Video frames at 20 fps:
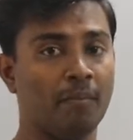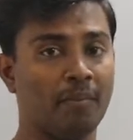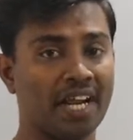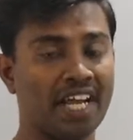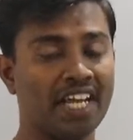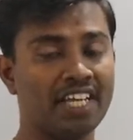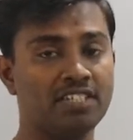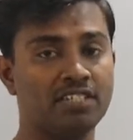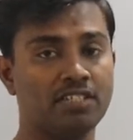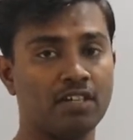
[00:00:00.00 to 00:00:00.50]

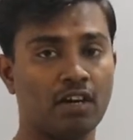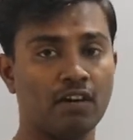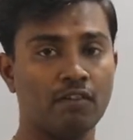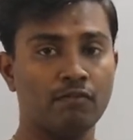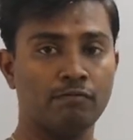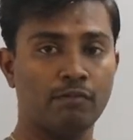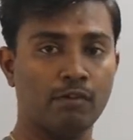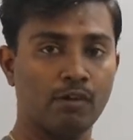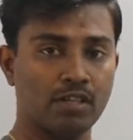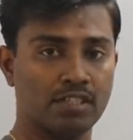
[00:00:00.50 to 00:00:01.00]

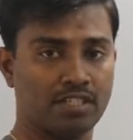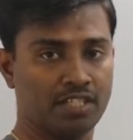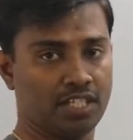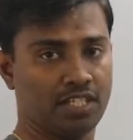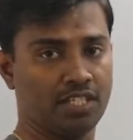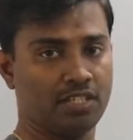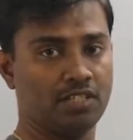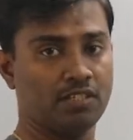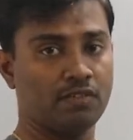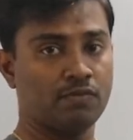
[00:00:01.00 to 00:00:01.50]
breakdown
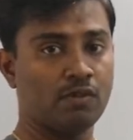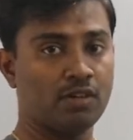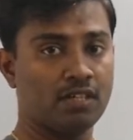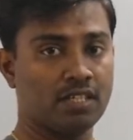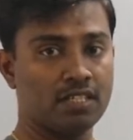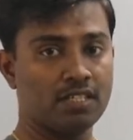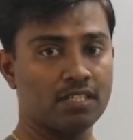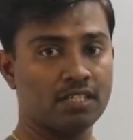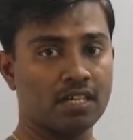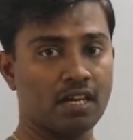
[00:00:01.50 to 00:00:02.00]
voltage. This
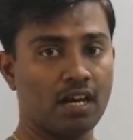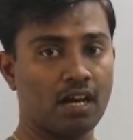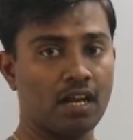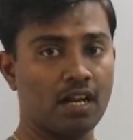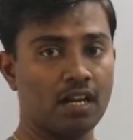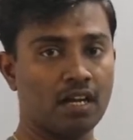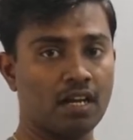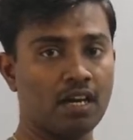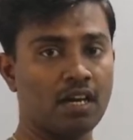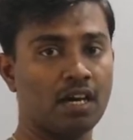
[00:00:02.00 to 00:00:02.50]
voltage is
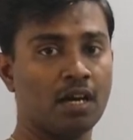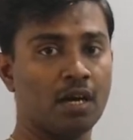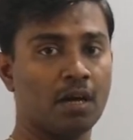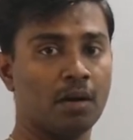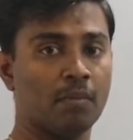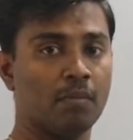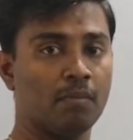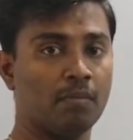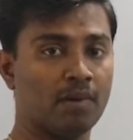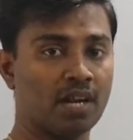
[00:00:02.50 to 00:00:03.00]
called
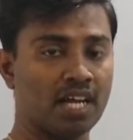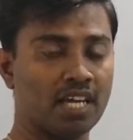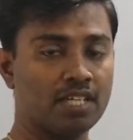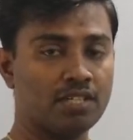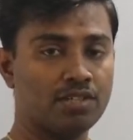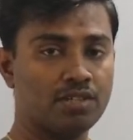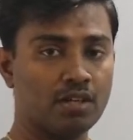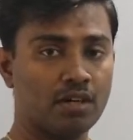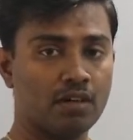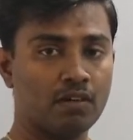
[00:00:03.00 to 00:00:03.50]

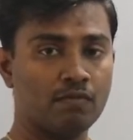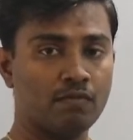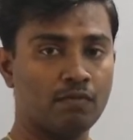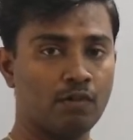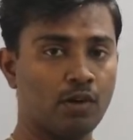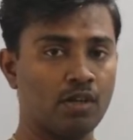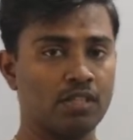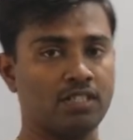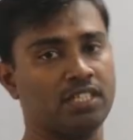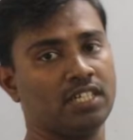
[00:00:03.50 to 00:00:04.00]
breakdown
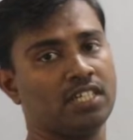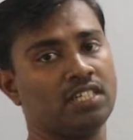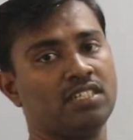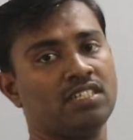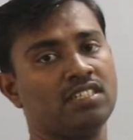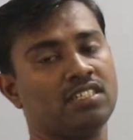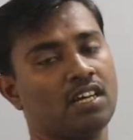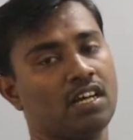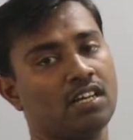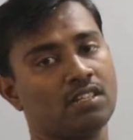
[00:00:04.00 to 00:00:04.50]
voltage.
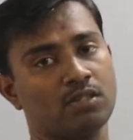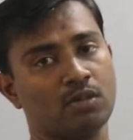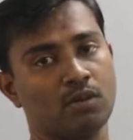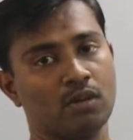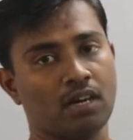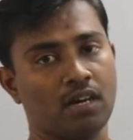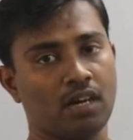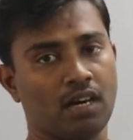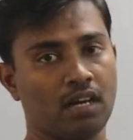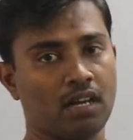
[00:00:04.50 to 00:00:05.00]
Is
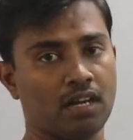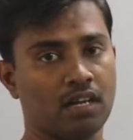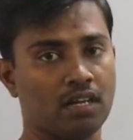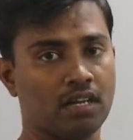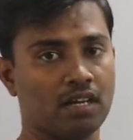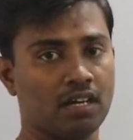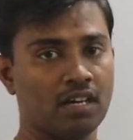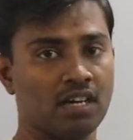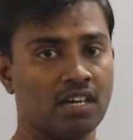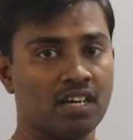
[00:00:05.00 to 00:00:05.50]
also
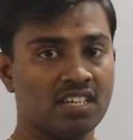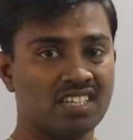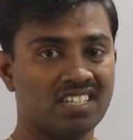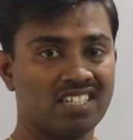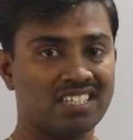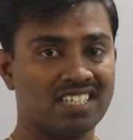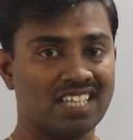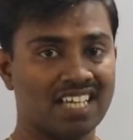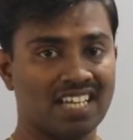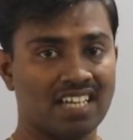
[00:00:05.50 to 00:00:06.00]
called
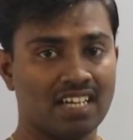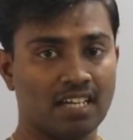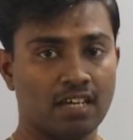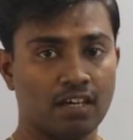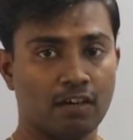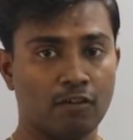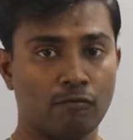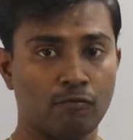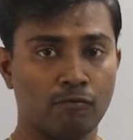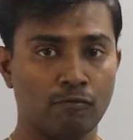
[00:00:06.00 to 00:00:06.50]

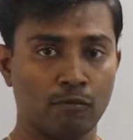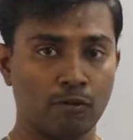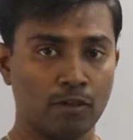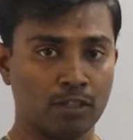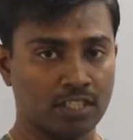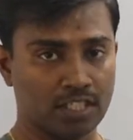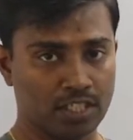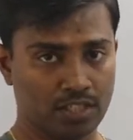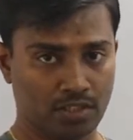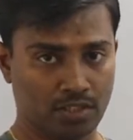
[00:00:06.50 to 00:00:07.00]
Zener
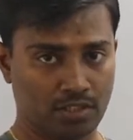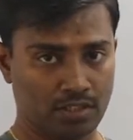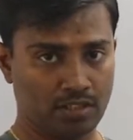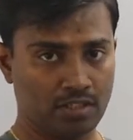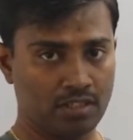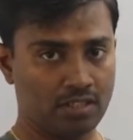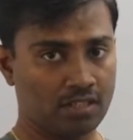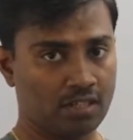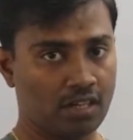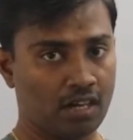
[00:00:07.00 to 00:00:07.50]
voltage.
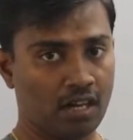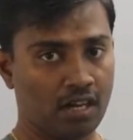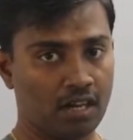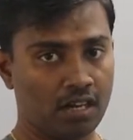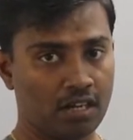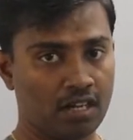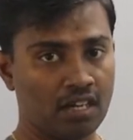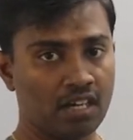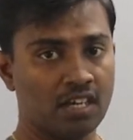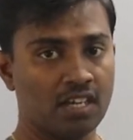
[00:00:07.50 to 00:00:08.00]
This is
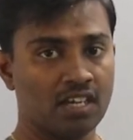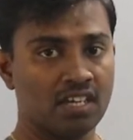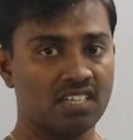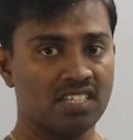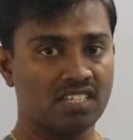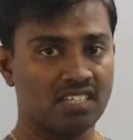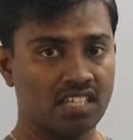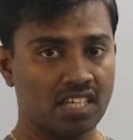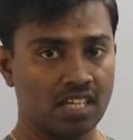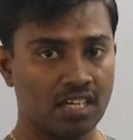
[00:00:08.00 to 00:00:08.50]
called
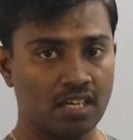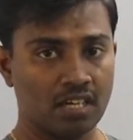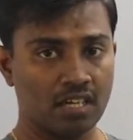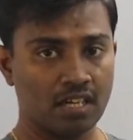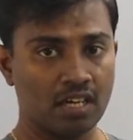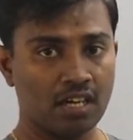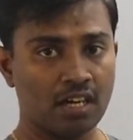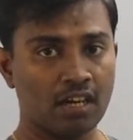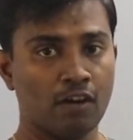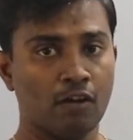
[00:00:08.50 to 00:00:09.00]

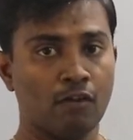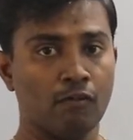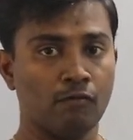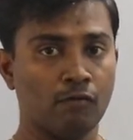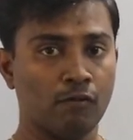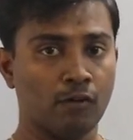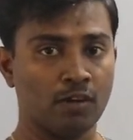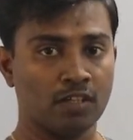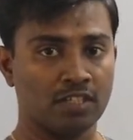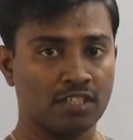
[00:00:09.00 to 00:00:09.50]
Zener
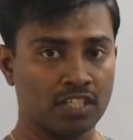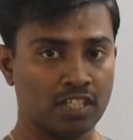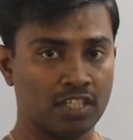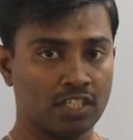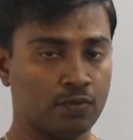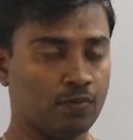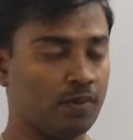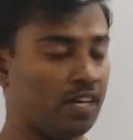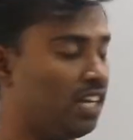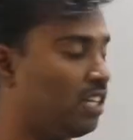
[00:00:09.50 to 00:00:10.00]

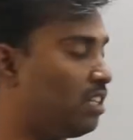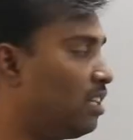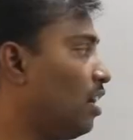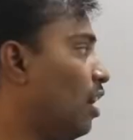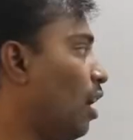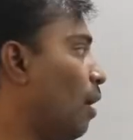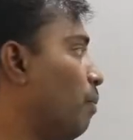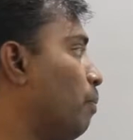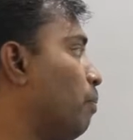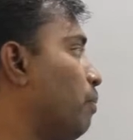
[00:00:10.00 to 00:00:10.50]
voltage. When
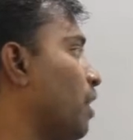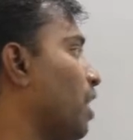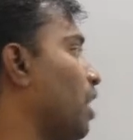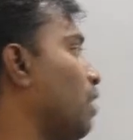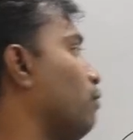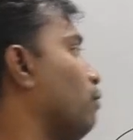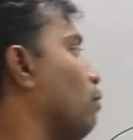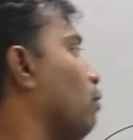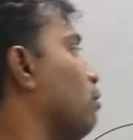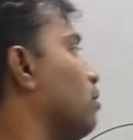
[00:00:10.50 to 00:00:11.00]
the
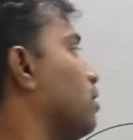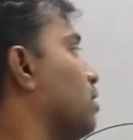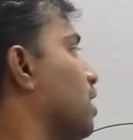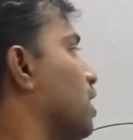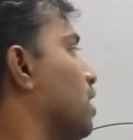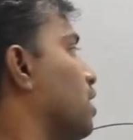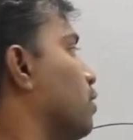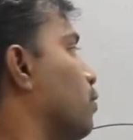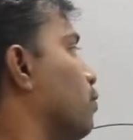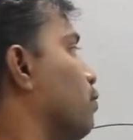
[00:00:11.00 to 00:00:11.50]
applied
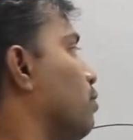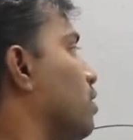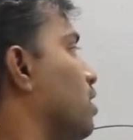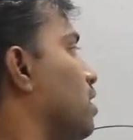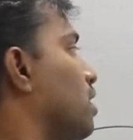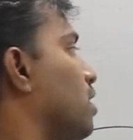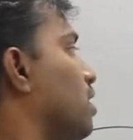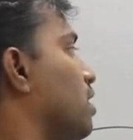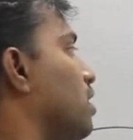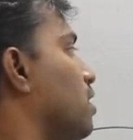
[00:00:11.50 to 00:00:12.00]
voltage
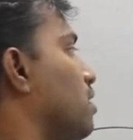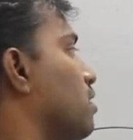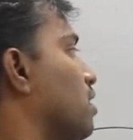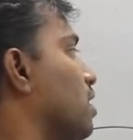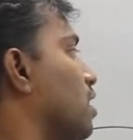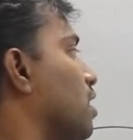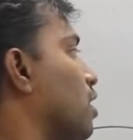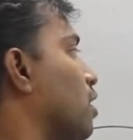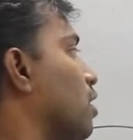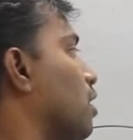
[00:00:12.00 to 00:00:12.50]
V
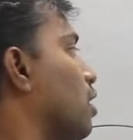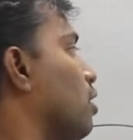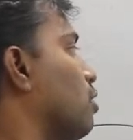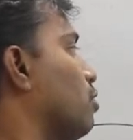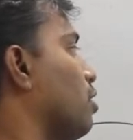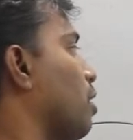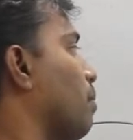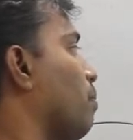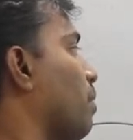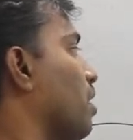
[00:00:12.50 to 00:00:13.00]
is equal
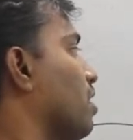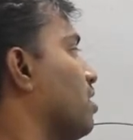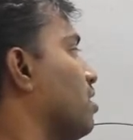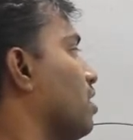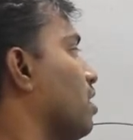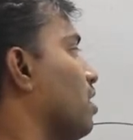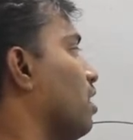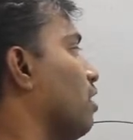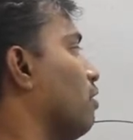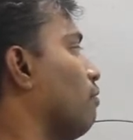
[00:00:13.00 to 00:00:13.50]
to a
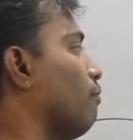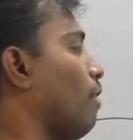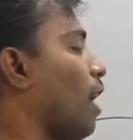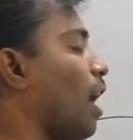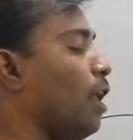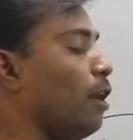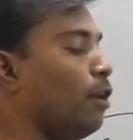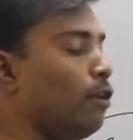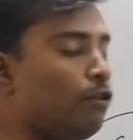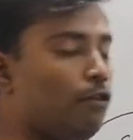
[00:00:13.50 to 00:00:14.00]
particular
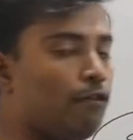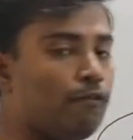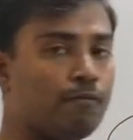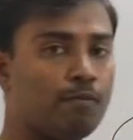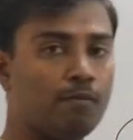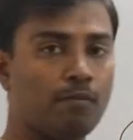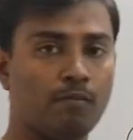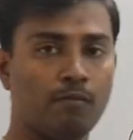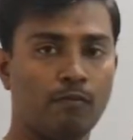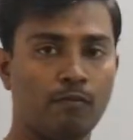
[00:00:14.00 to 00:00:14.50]
value
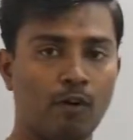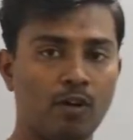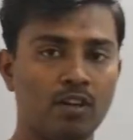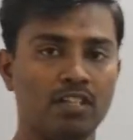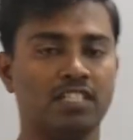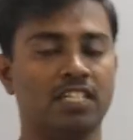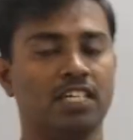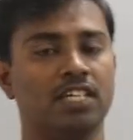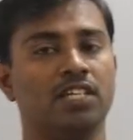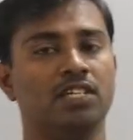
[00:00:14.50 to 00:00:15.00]
of
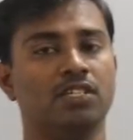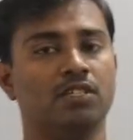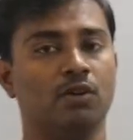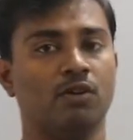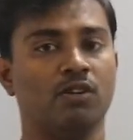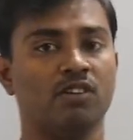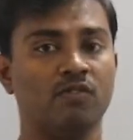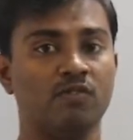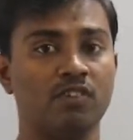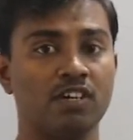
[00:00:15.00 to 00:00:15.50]
voltage
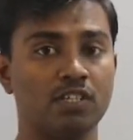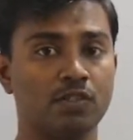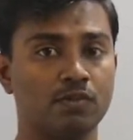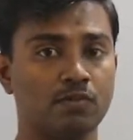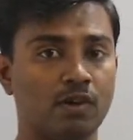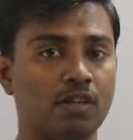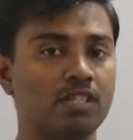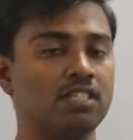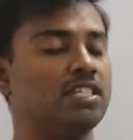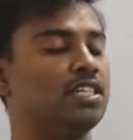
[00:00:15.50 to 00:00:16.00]
or reverse
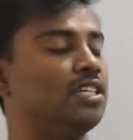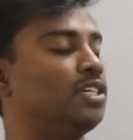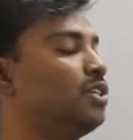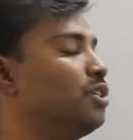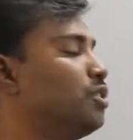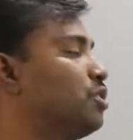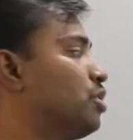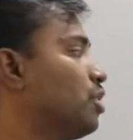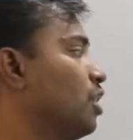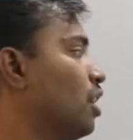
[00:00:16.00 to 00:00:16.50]

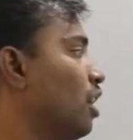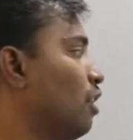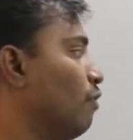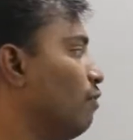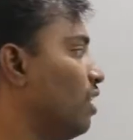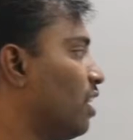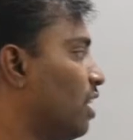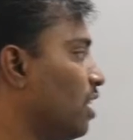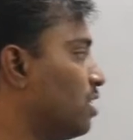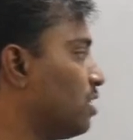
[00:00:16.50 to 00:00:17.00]
voltage,
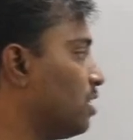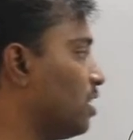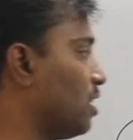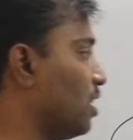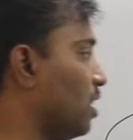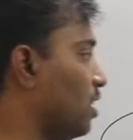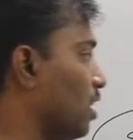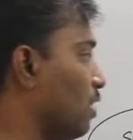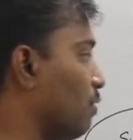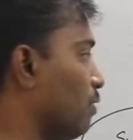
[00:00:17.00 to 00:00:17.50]
we can see
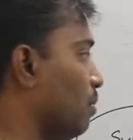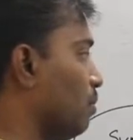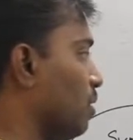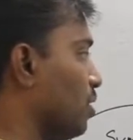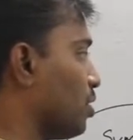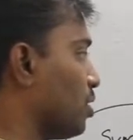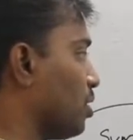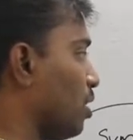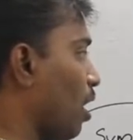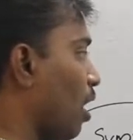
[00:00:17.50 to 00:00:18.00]
that there will be
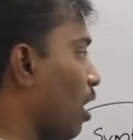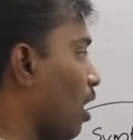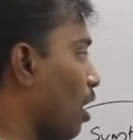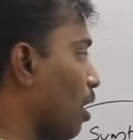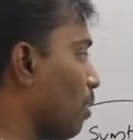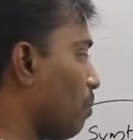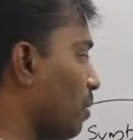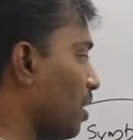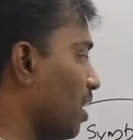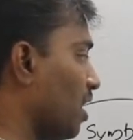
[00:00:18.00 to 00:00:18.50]

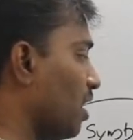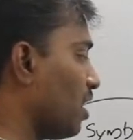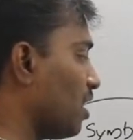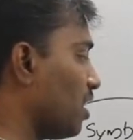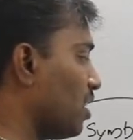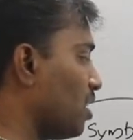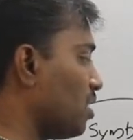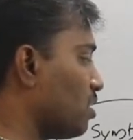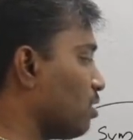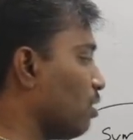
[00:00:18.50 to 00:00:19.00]
sharp
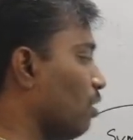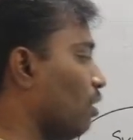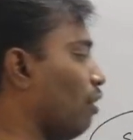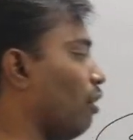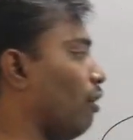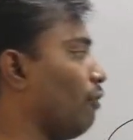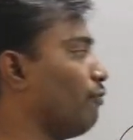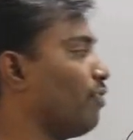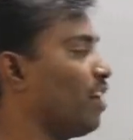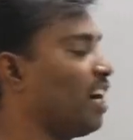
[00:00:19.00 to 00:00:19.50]
increase
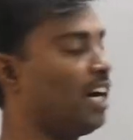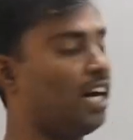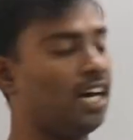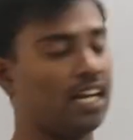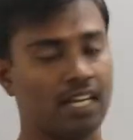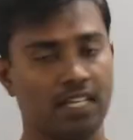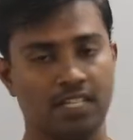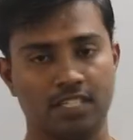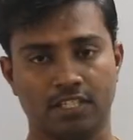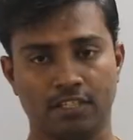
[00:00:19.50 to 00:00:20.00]
of
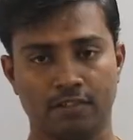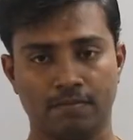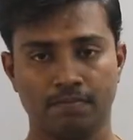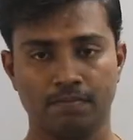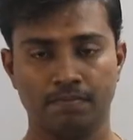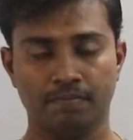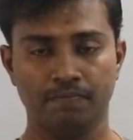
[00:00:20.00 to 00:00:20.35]
current.